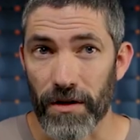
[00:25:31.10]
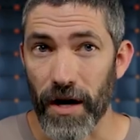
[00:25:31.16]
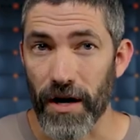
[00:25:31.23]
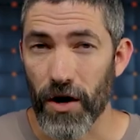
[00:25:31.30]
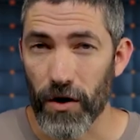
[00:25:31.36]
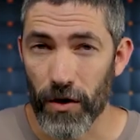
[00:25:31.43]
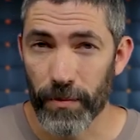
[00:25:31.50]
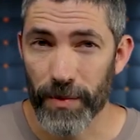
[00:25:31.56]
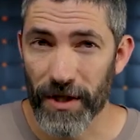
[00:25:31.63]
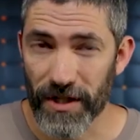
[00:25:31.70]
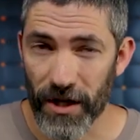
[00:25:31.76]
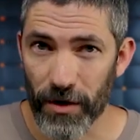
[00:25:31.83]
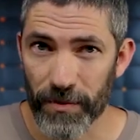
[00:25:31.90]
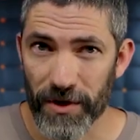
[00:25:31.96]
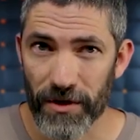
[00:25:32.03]
So I hope this
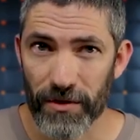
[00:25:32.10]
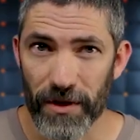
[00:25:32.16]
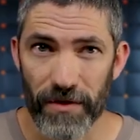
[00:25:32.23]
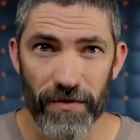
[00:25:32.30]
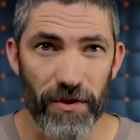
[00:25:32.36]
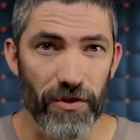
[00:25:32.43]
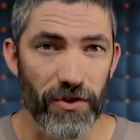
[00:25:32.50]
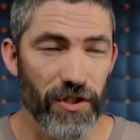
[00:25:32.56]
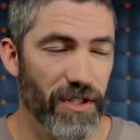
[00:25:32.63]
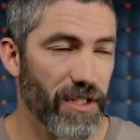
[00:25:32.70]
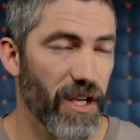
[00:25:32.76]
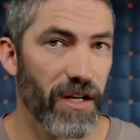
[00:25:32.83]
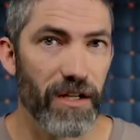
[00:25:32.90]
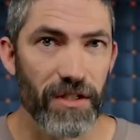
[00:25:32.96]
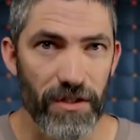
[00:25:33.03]
helped you if you're just
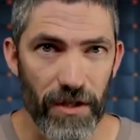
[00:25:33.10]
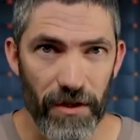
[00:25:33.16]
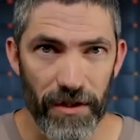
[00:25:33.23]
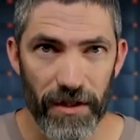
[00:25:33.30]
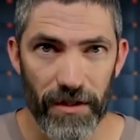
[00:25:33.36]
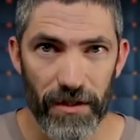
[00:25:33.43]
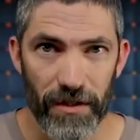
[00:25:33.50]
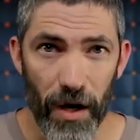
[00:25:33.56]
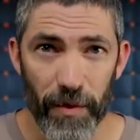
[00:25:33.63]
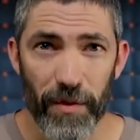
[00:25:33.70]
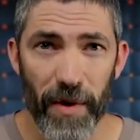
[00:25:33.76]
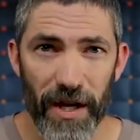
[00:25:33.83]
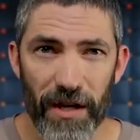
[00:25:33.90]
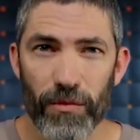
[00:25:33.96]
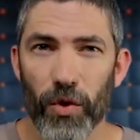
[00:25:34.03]
getting started. I'll be
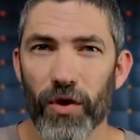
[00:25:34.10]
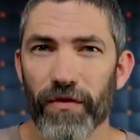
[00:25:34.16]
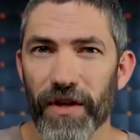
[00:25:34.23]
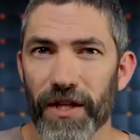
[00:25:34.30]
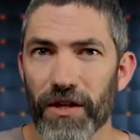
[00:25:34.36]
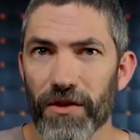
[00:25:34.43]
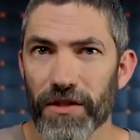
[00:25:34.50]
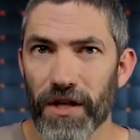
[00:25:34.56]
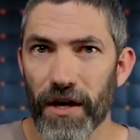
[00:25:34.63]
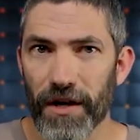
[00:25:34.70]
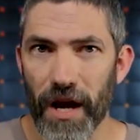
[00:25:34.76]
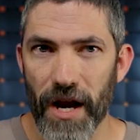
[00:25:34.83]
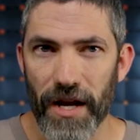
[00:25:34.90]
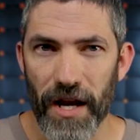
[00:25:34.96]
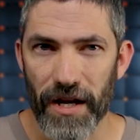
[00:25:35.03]
making more videos on
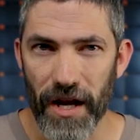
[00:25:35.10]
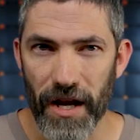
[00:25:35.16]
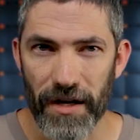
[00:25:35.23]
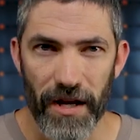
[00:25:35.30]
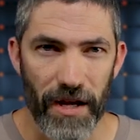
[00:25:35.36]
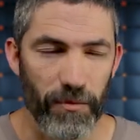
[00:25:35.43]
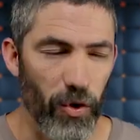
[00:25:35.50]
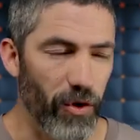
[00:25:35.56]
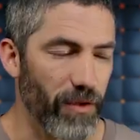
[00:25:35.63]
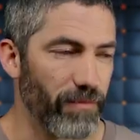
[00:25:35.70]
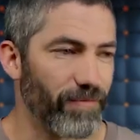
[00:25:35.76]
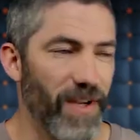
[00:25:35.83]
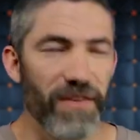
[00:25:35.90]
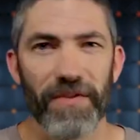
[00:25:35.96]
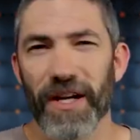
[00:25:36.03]
N8N and more
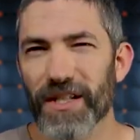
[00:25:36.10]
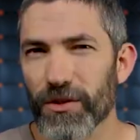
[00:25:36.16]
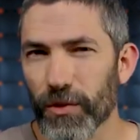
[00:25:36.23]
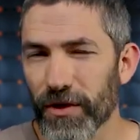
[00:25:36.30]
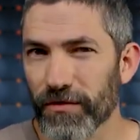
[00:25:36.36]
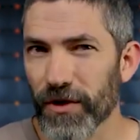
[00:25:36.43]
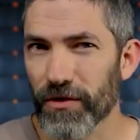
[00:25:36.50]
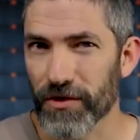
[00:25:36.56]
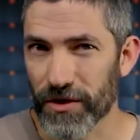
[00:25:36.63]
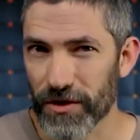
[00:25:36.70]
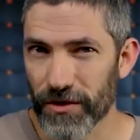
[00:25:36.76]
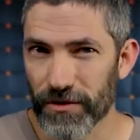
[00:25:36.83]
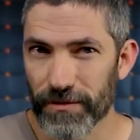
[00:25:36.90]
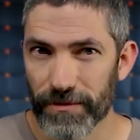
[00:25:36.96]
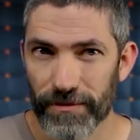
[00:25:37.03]
advanced workflows
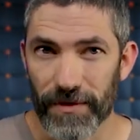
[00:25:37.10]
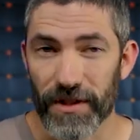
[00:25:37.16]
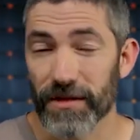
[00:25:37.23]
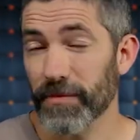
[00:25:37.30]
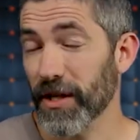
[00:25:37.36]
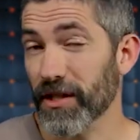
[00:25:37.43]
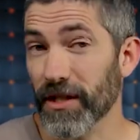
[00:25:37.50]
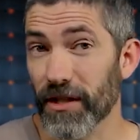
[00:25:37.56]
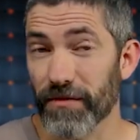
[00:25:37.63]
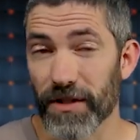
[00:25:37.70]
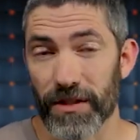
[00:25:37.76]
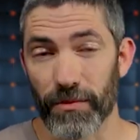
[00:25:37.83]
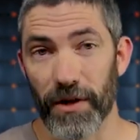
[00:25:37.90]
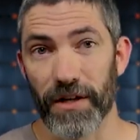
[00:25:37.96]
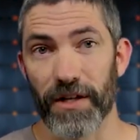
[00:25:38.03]
soon, especially if
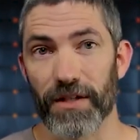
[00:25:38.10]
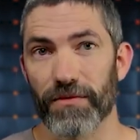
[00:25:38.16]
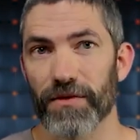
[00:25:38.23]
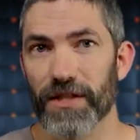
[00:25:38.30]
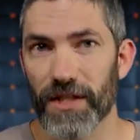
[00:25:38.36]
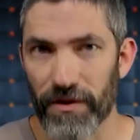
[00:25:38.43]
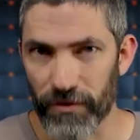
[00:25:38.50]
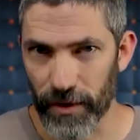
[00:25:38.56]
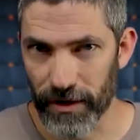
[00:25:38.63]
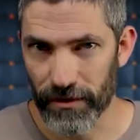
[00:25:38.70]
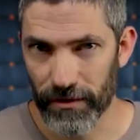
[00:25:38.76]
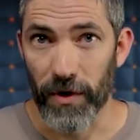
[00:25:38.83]
this one is received well.